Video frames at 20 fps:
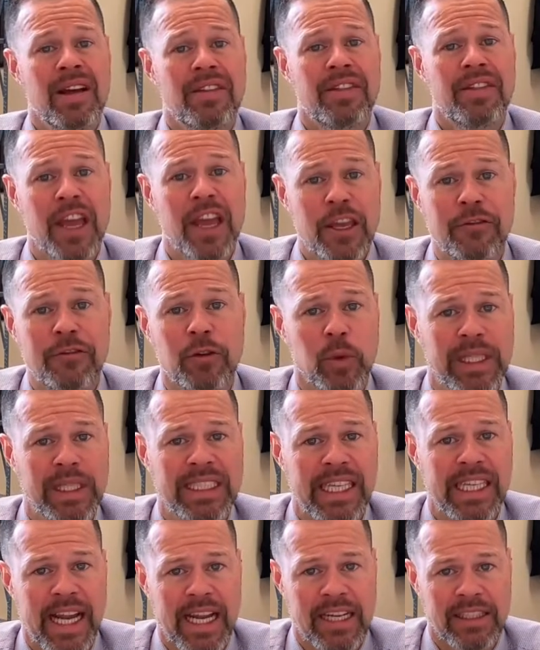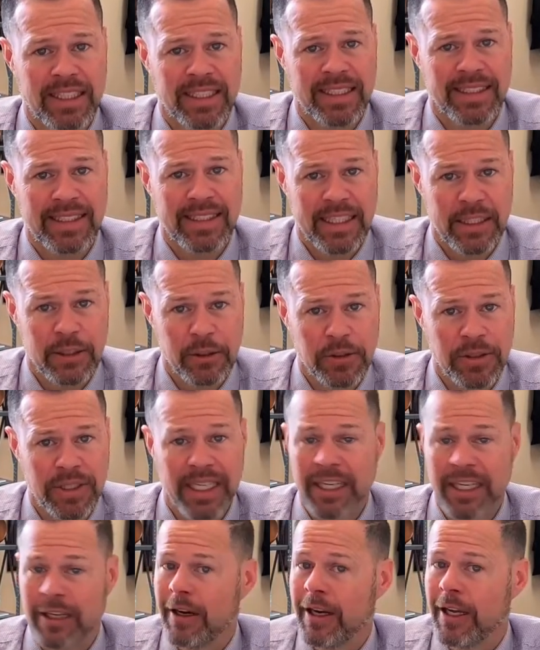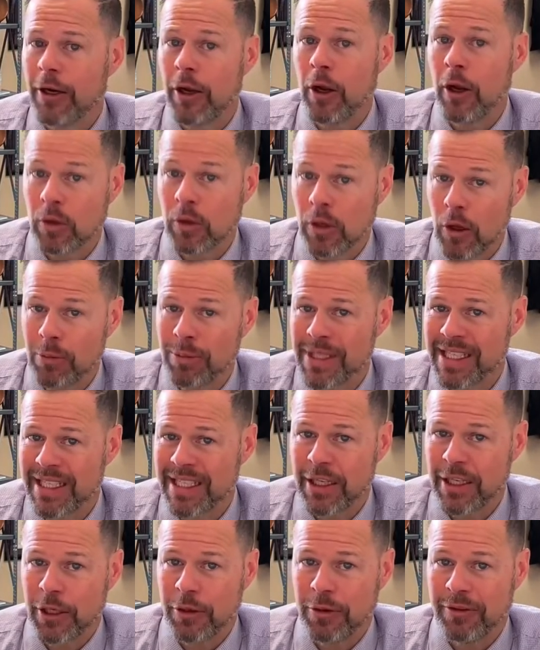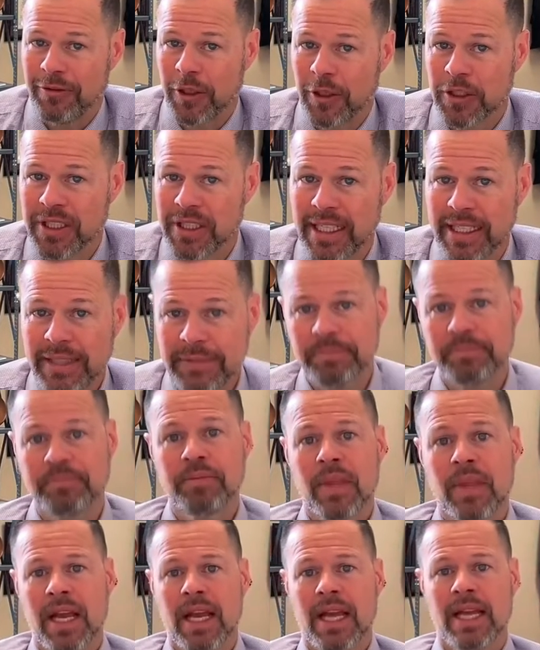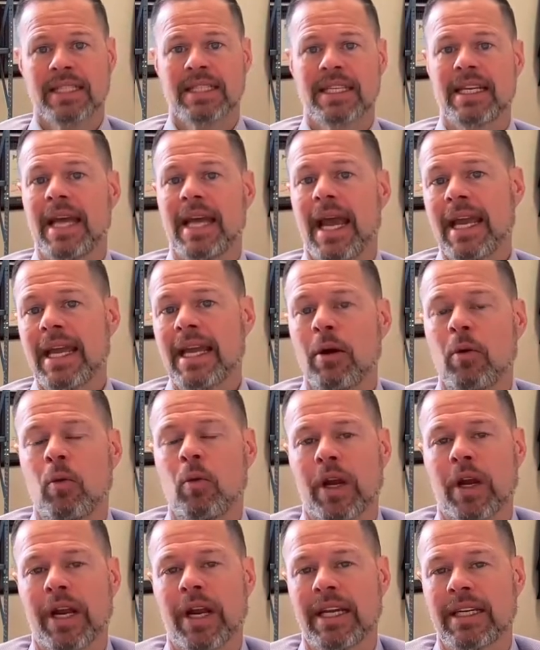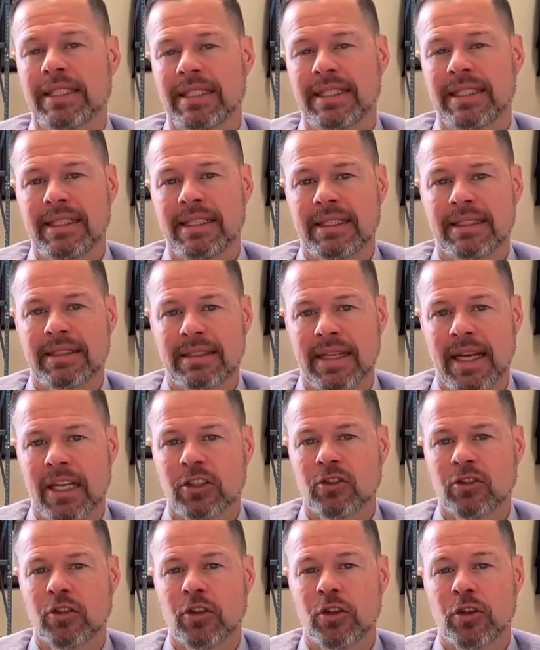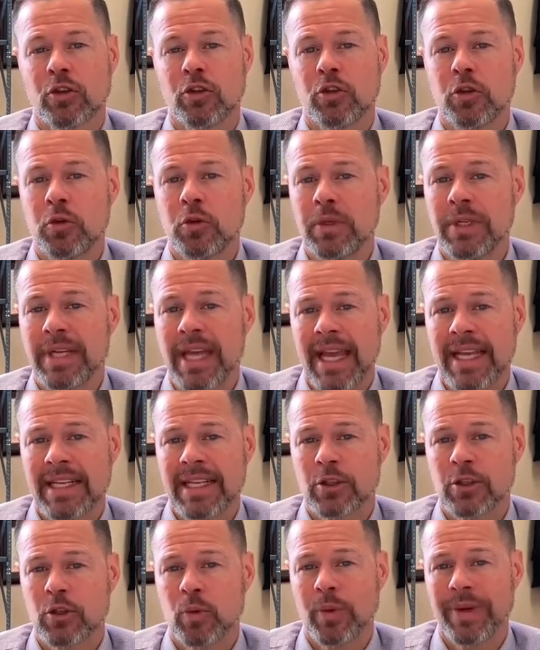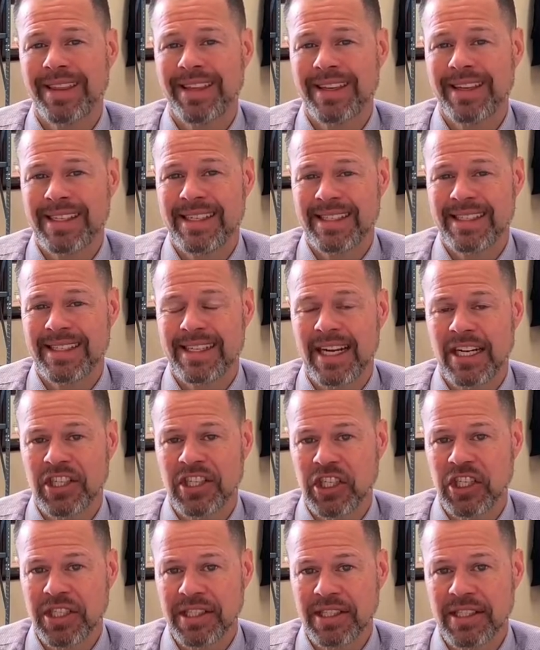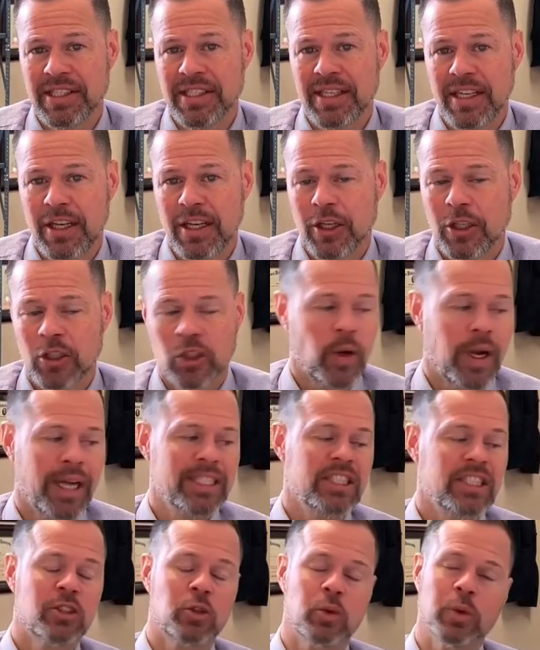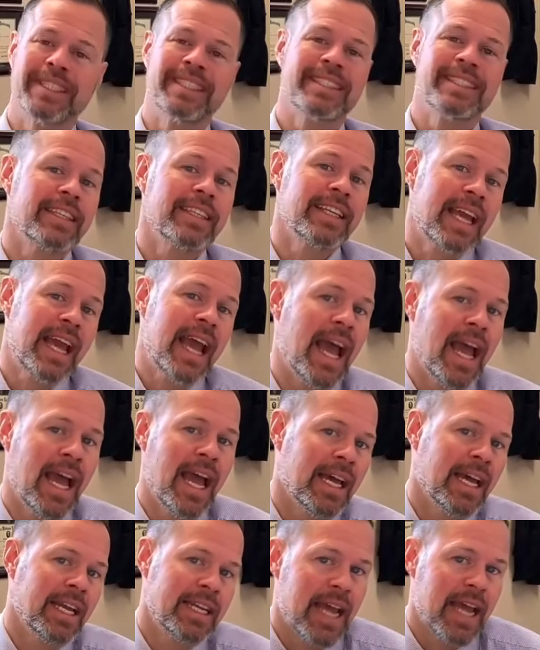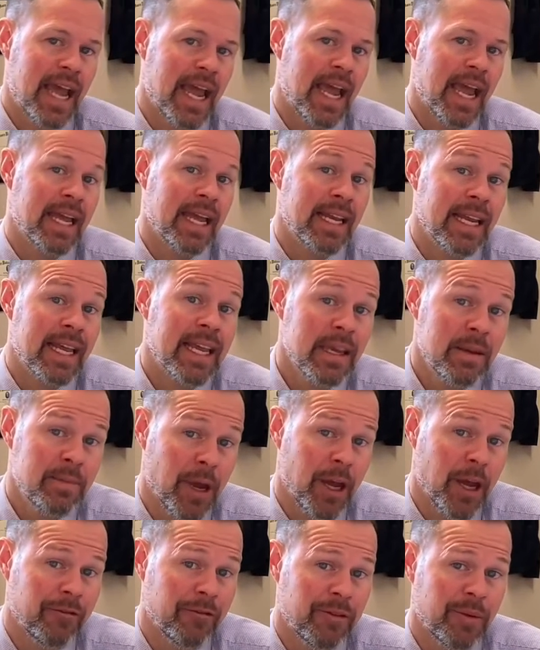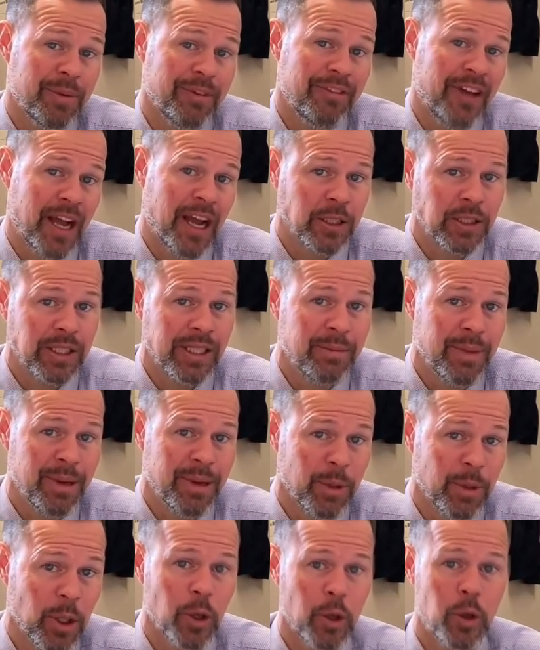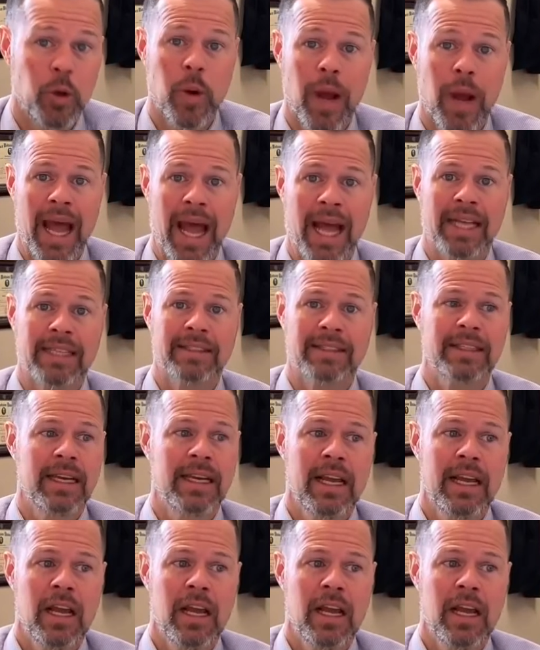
thank you for reaching out to CETL here at Oklahoma City University. Today, we're going to discuss due dates within discussions. So, I just recently had an email from a faculty member who asked,